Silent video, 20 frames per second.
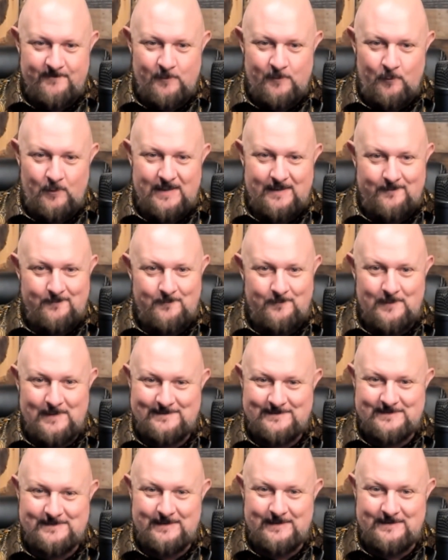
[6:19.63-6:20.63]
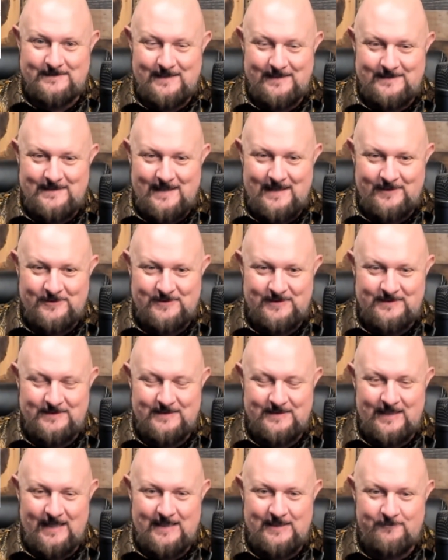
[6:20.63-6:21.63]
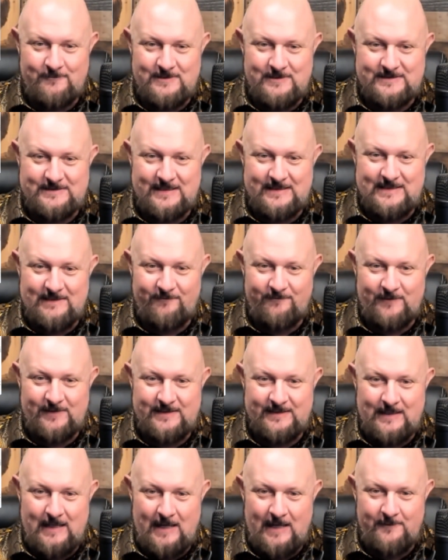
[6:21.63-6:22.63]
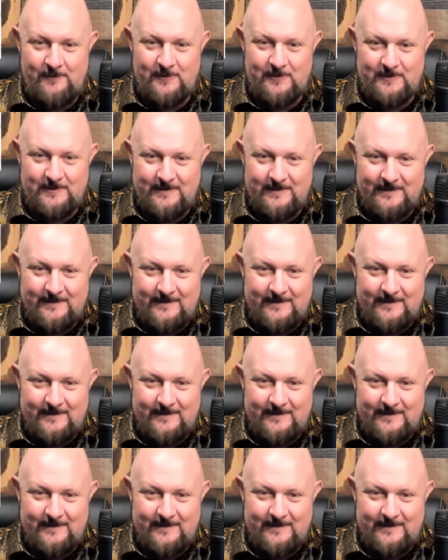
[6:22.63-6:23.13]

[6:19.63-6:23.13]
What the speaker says: What's a detection? Angry significant other.